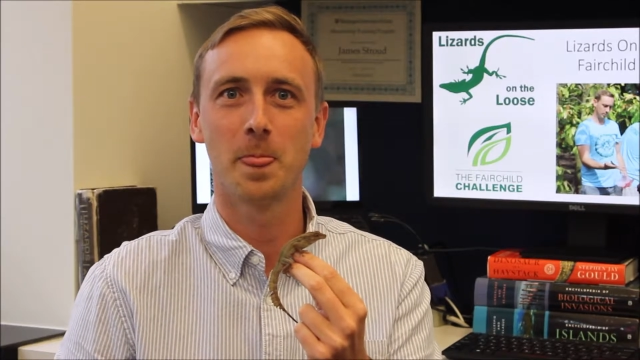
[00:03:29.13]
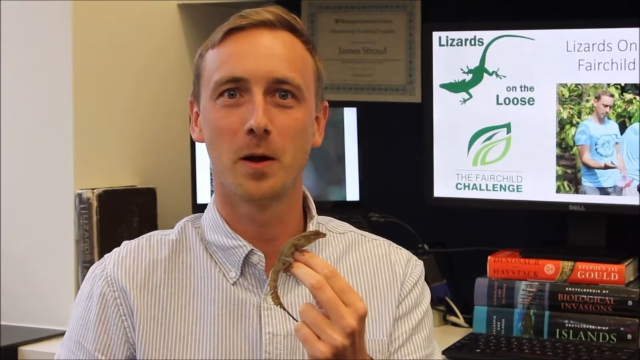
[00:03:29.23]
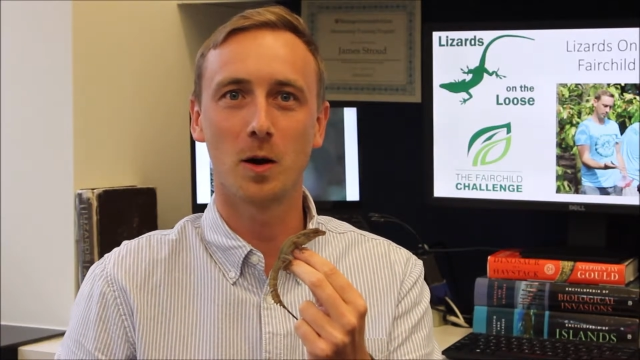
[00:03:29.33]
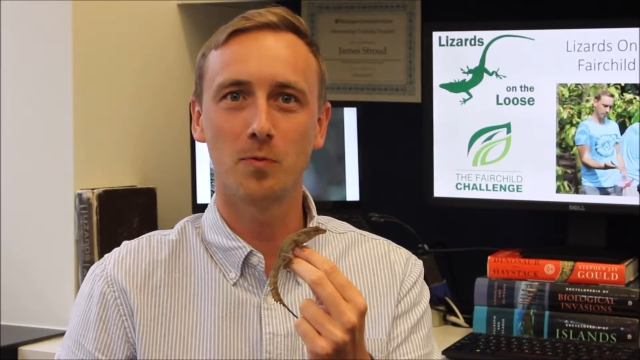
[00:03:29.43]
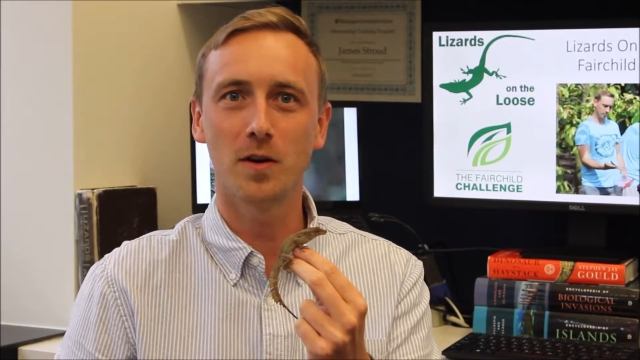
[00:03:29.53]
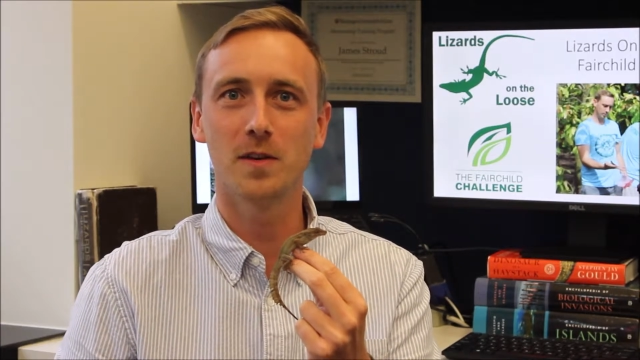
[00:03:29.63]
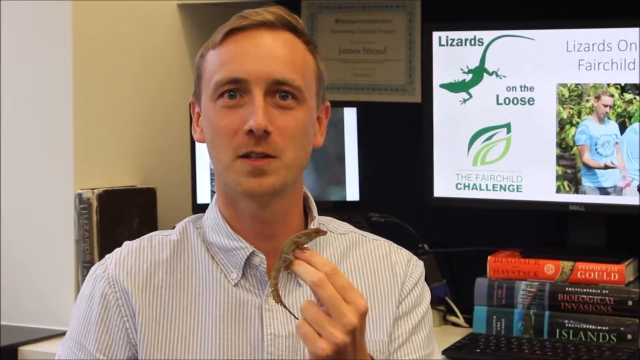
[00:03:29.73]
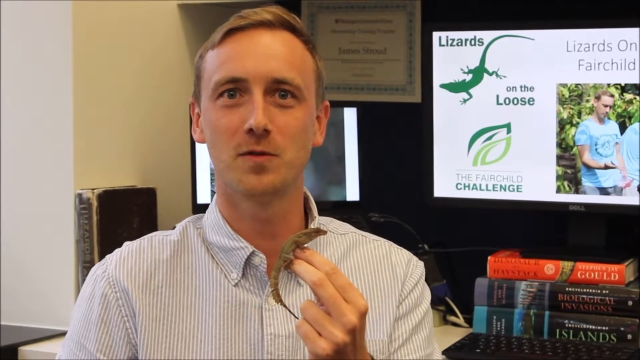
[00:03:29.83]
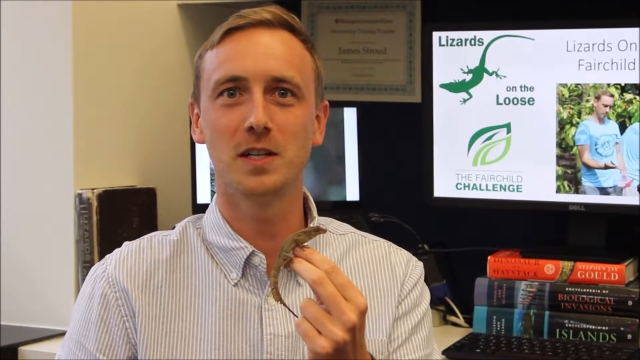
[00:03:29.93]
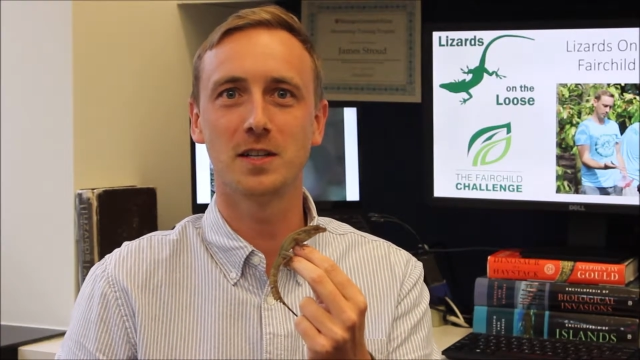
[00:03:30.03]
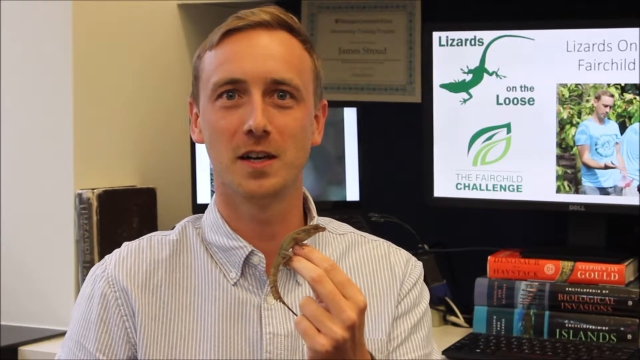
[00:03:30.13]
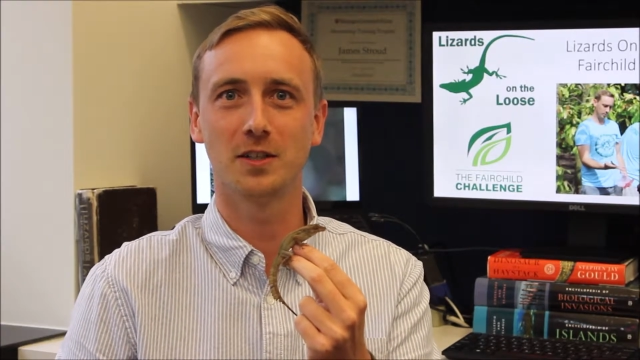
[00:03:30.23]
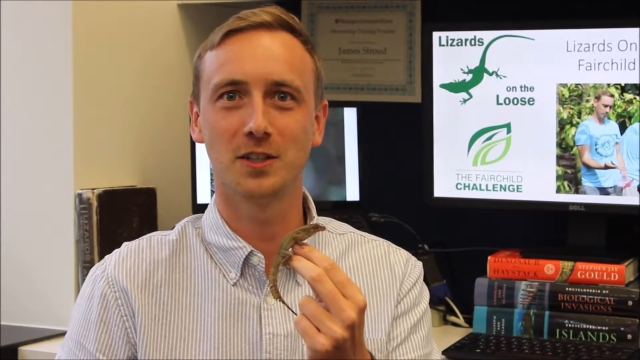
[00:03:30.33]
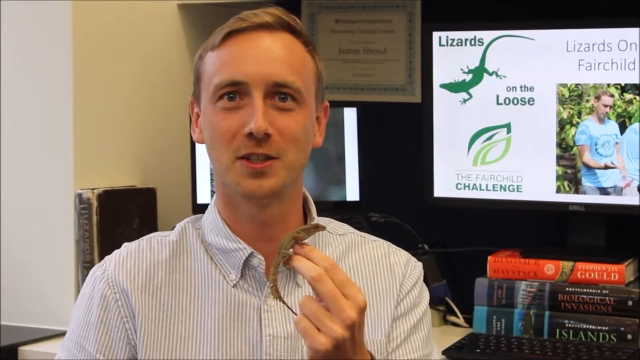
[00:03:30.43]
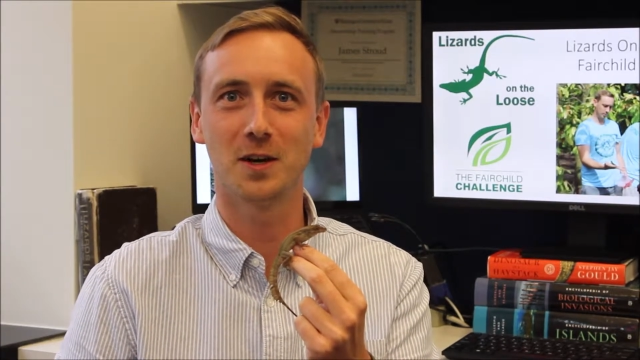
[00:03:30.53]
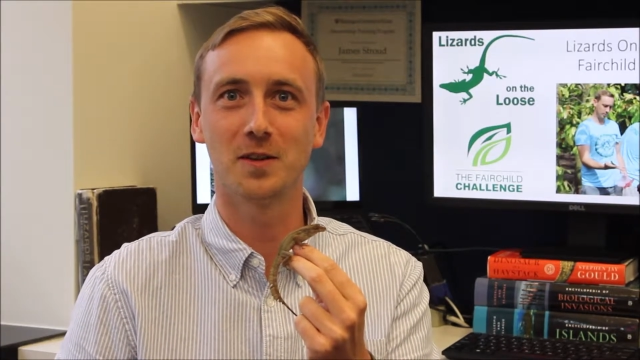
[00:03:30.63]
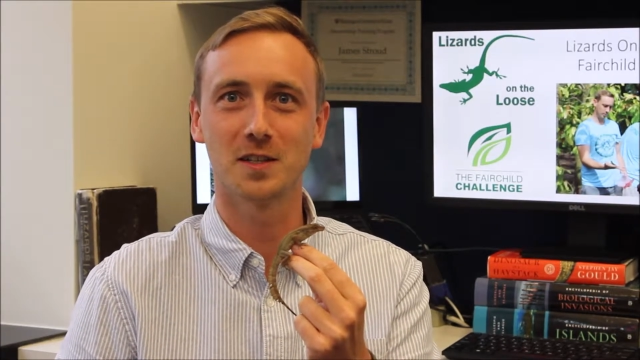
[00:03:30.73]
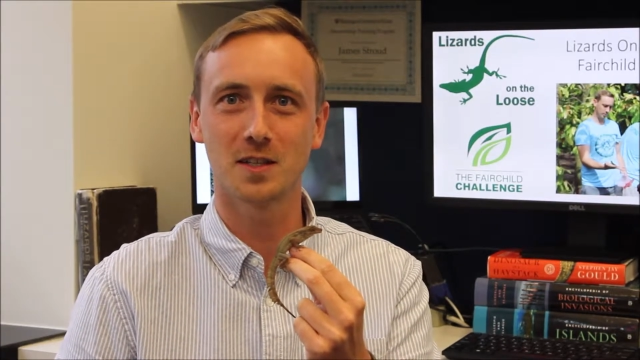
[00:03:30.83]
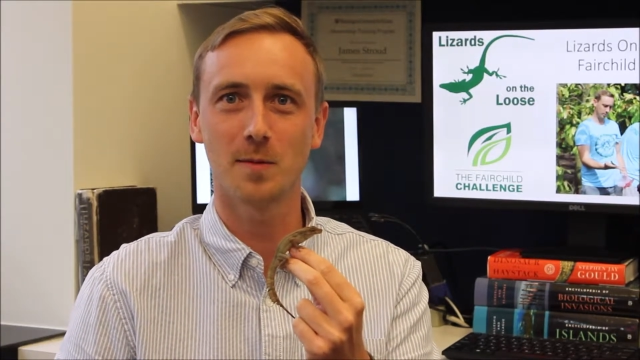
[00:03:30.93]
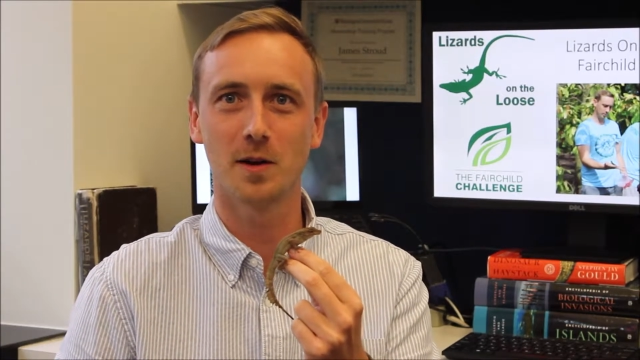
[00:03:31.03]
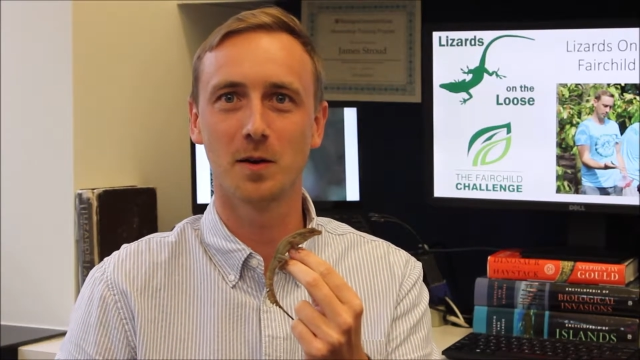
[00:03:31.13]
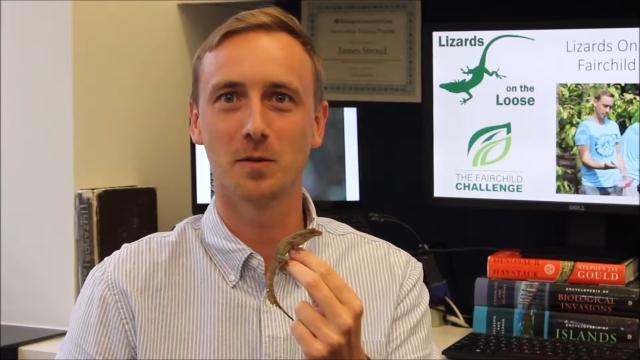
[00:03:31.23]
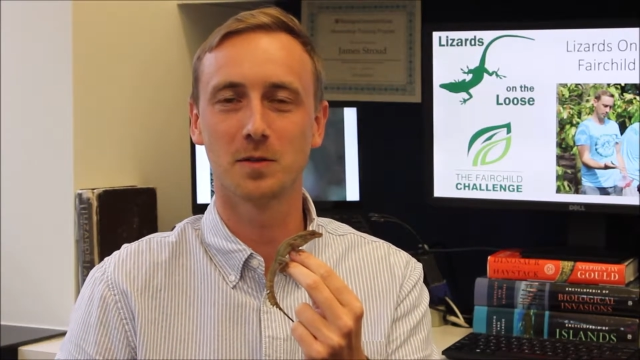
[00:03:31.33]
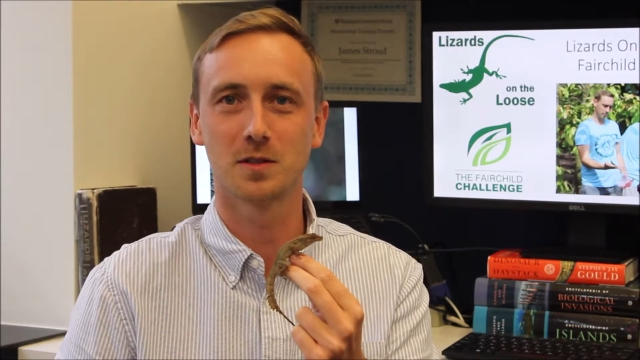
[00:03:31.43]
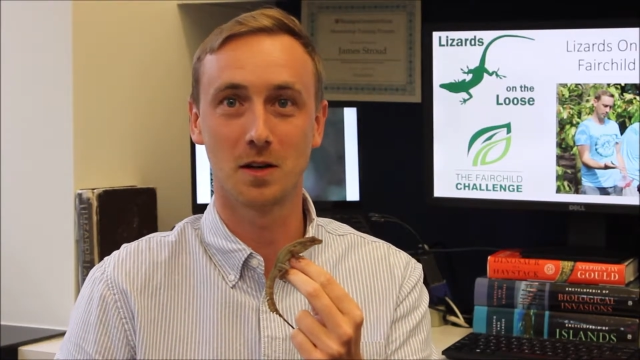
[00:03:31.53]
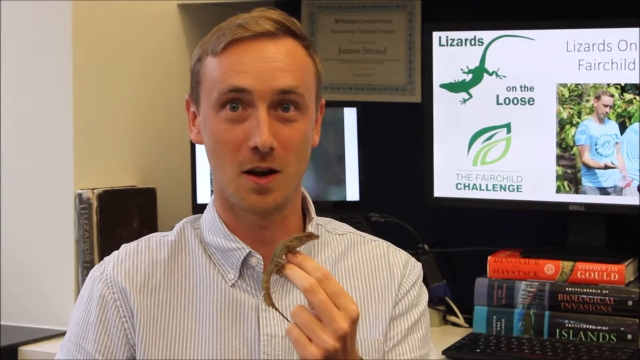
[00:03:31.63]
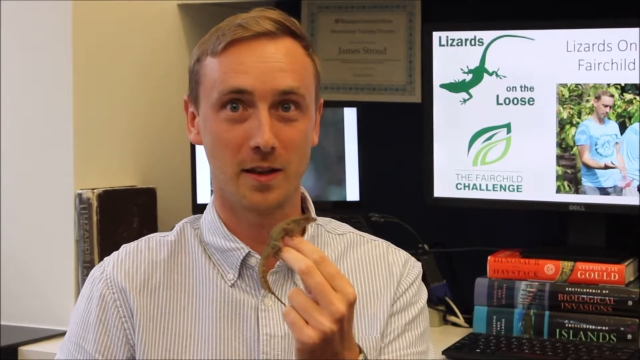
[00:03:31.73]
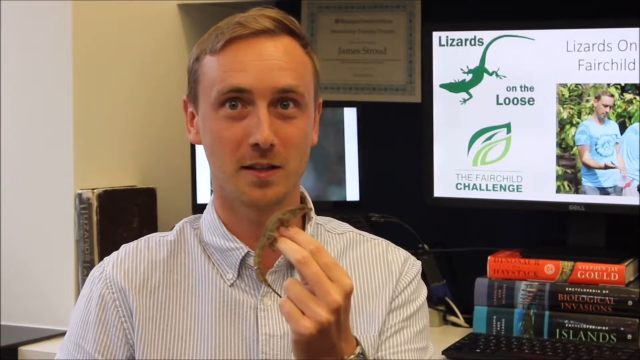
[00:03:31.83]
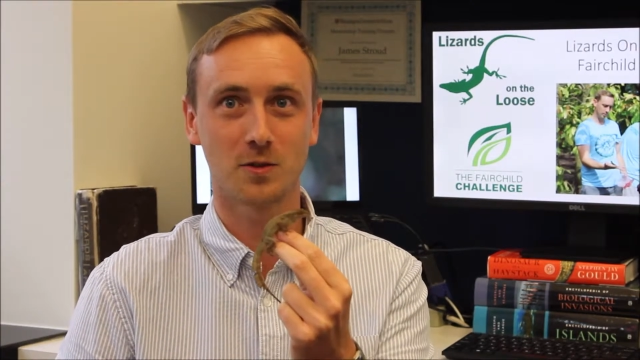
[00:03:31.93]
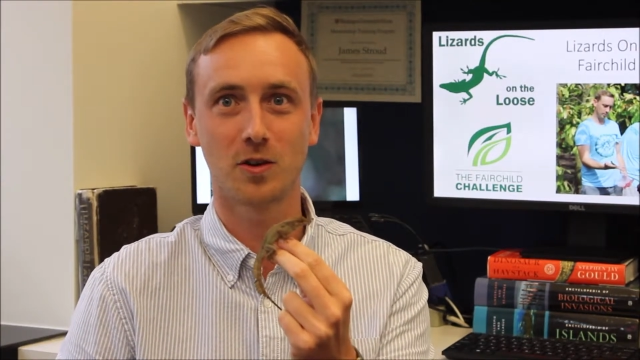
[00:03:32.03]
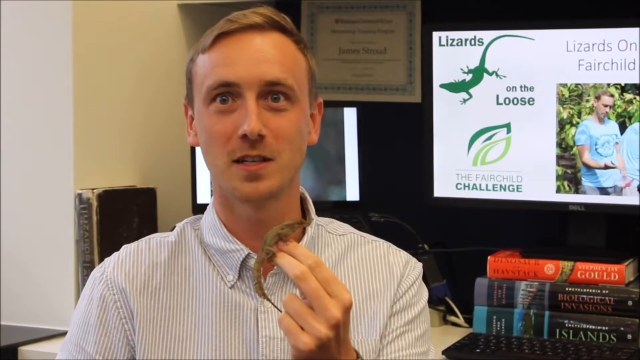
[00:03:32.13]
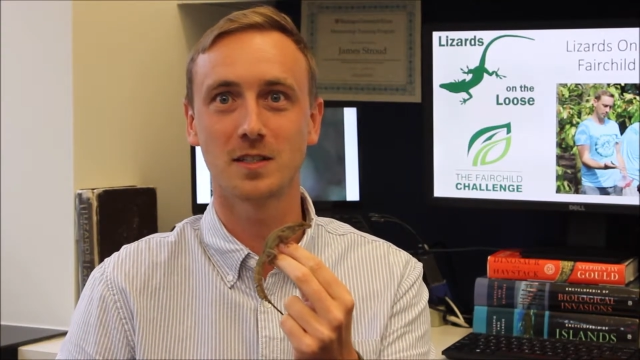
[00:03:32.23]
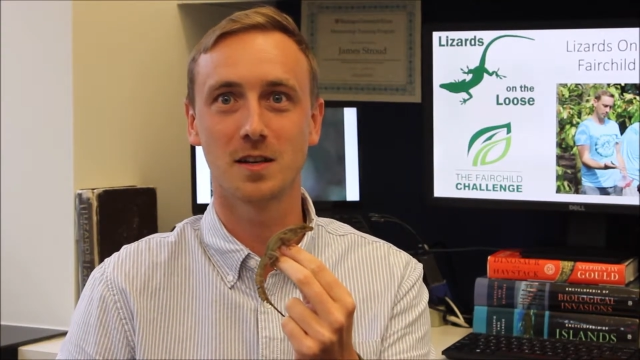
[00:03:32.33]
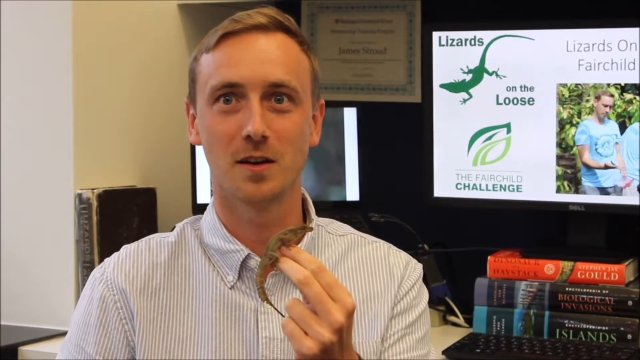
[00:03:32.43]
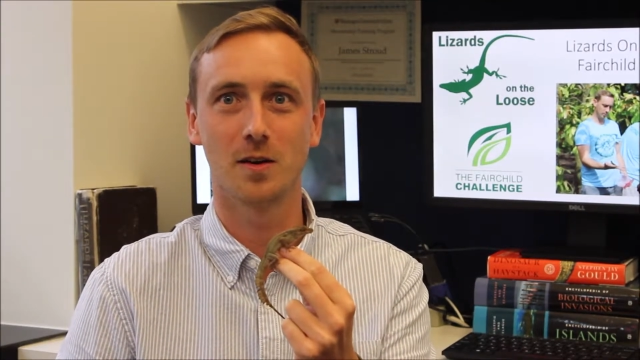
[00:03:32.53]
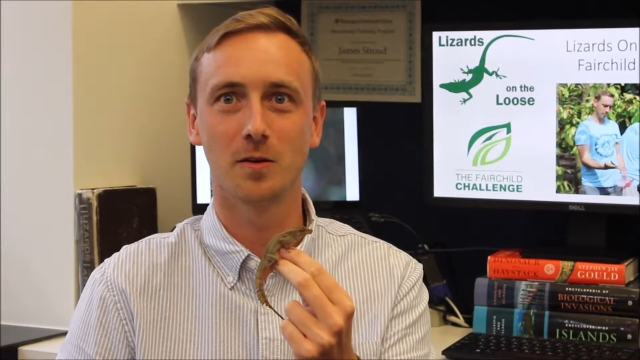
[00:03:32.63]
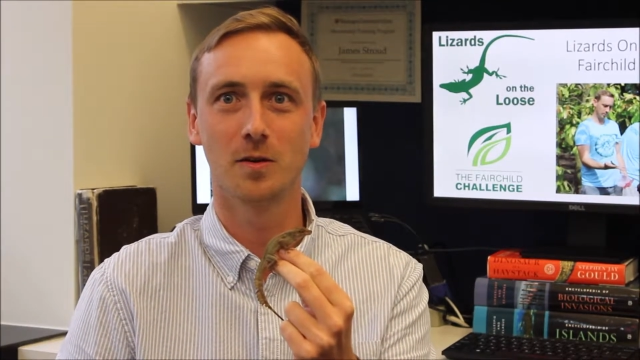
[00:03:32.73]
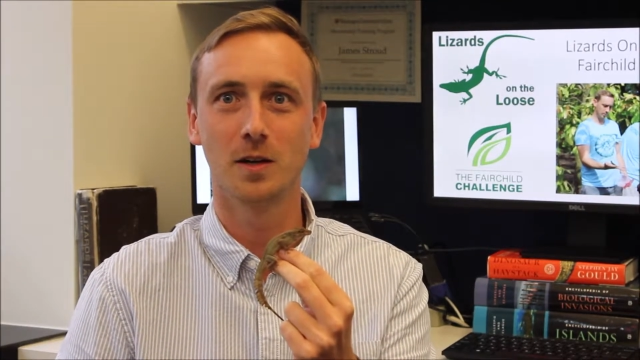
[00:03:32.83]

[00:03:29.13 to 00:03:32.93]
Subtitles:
Our previous research has shown that some anoles, like this crested anole,